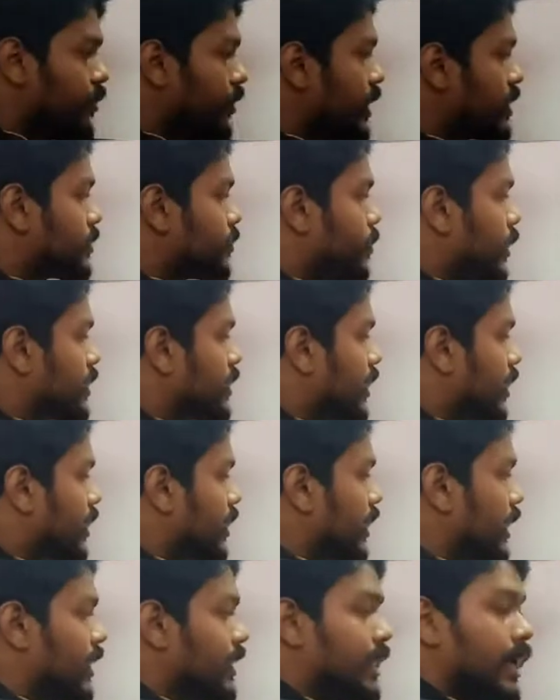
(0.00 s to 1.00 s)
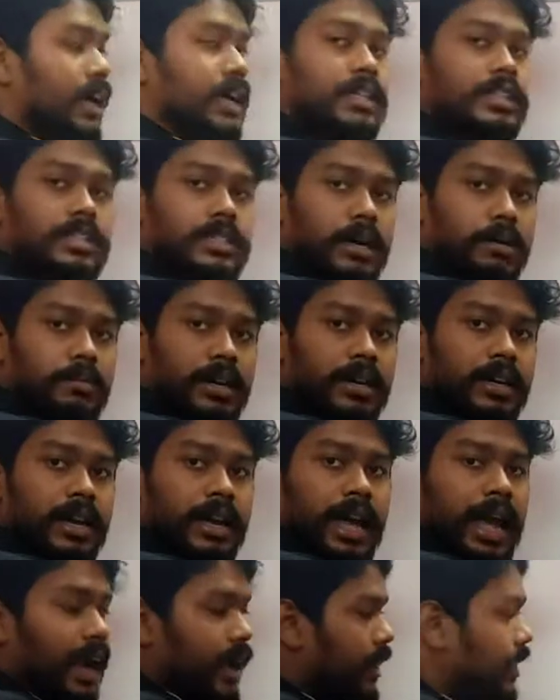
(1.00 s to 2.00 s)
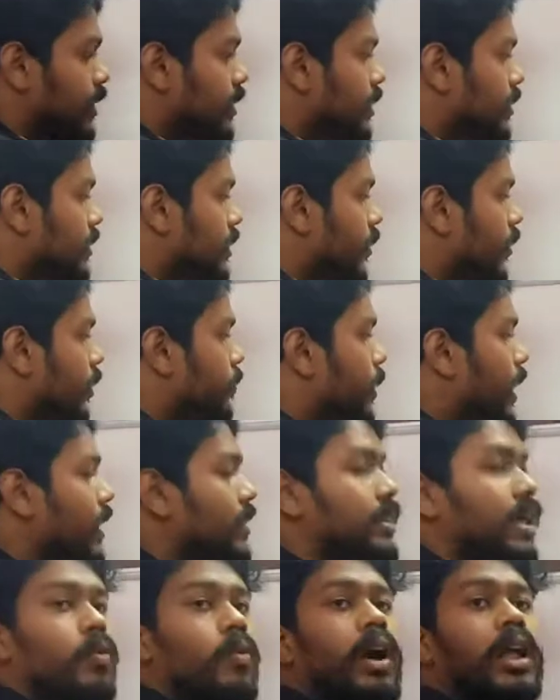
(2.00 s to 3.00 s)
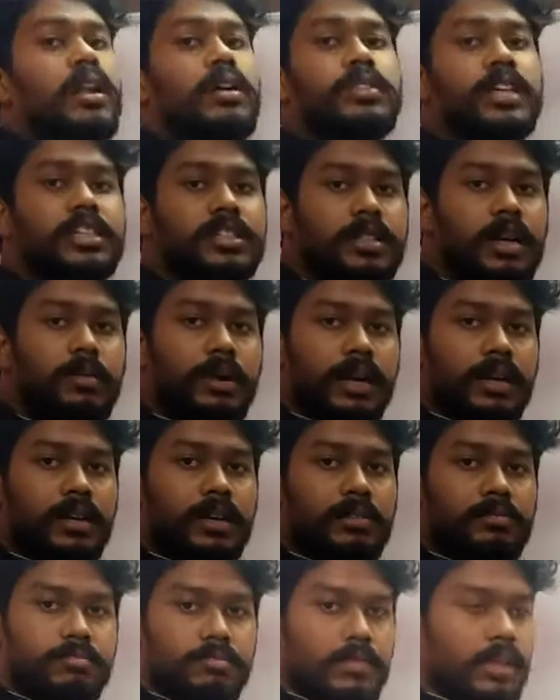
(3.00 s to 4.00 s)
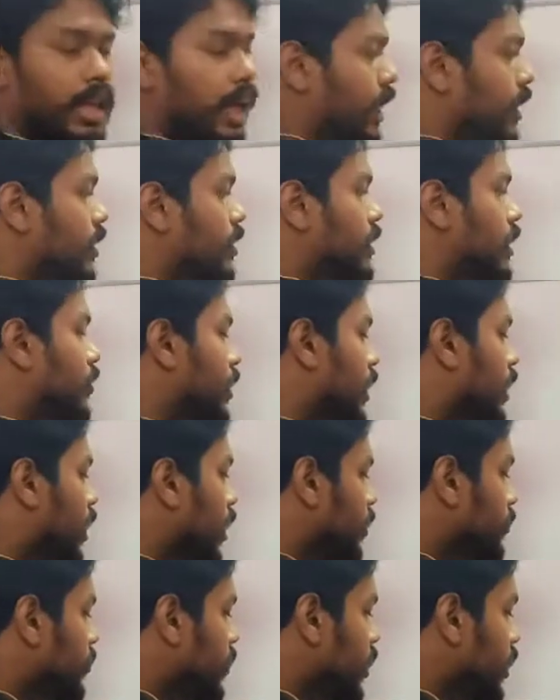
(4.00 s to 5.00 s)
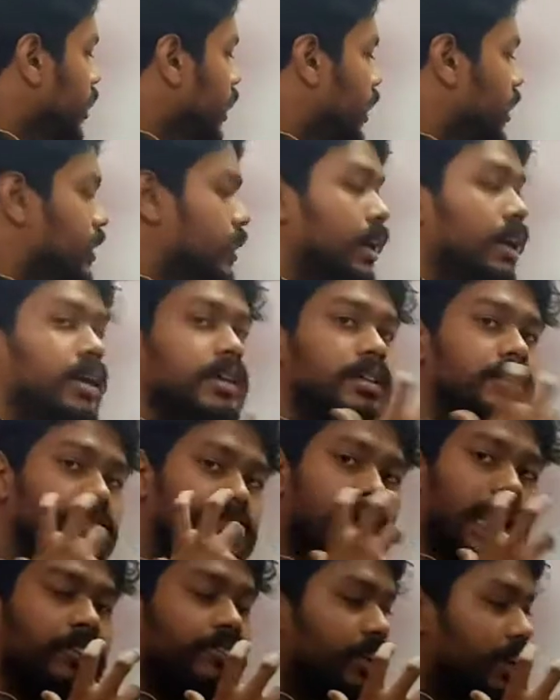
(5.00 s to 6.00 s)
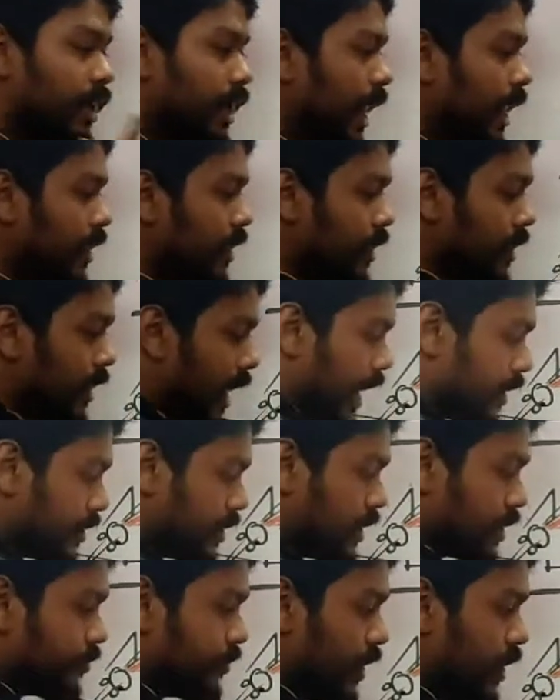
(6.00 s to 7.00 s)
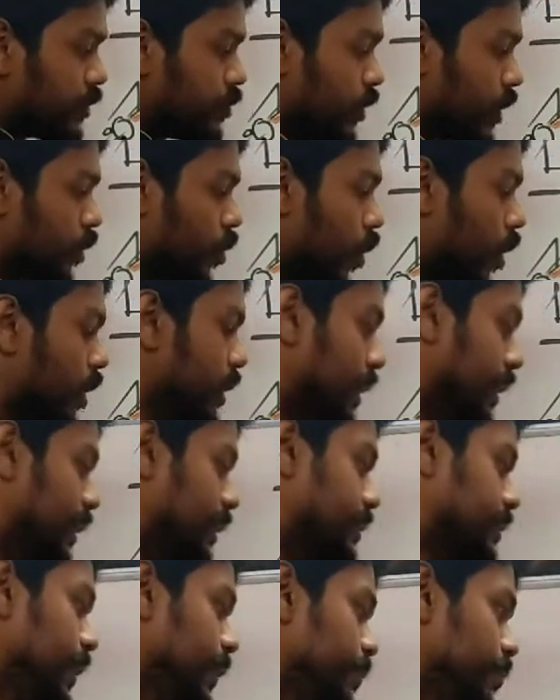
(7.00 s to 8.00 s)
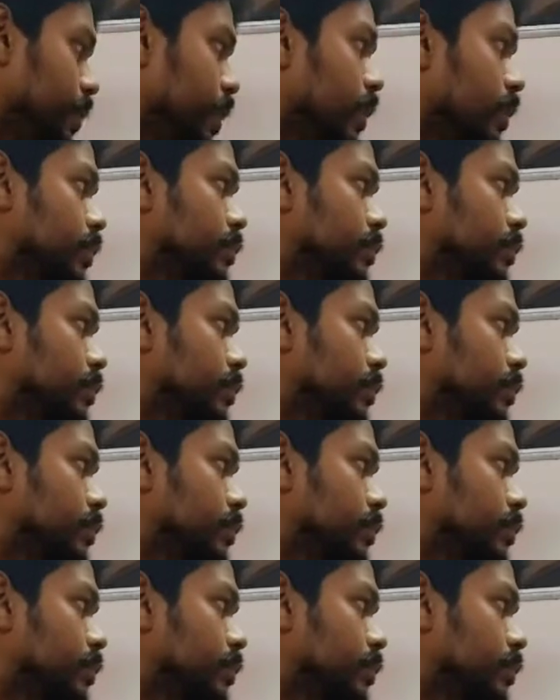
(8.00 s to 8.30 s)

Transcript: phase present in the stomach, and they will break the wall of the stomach, and they will come in the salivary gland, and this phase we call it's a